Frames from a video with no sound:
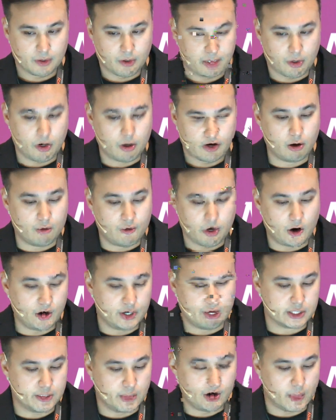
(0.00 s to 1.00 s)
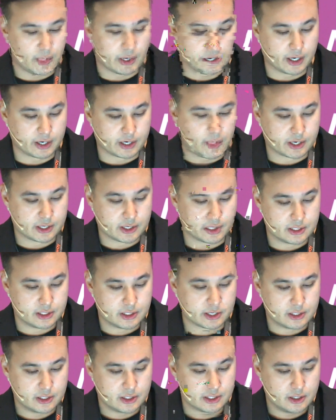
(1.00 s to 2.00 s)
status objects right here are really
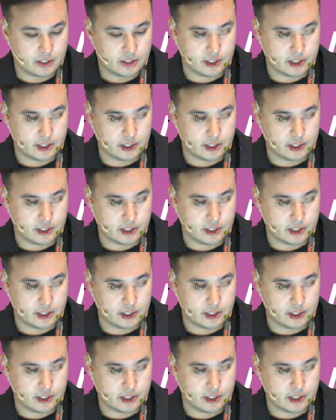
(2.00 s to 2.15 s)
interesting.